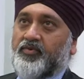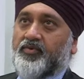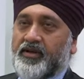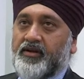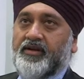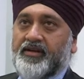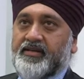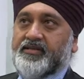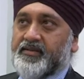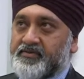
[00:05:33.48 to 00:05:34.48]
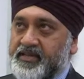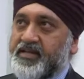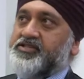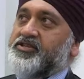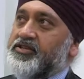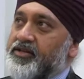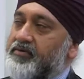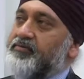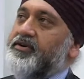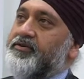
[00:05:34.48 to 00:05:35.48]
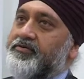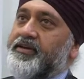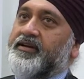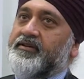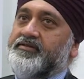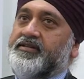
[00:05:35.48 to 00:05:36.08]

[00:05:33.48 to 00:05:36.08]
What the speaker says: We're looking at a substantial number of vehicles